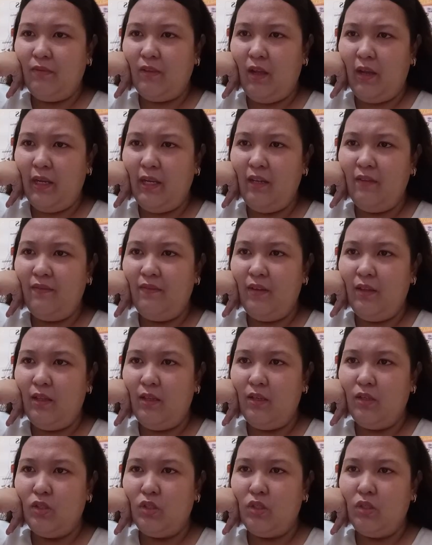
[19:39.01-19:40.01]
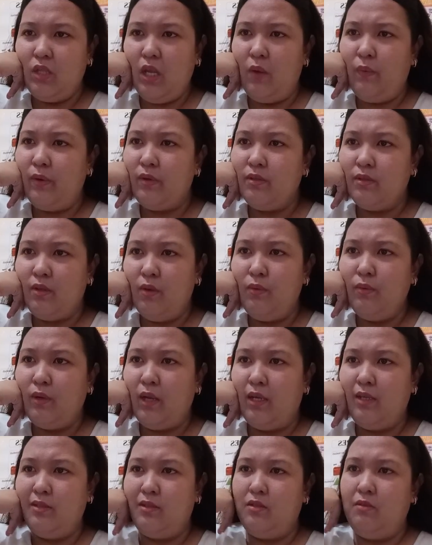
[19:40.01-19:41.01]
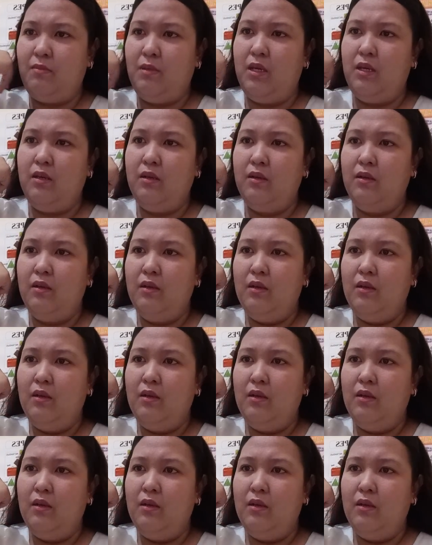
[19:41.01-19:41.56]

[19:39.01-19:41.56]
tiny village, they were so nice to me,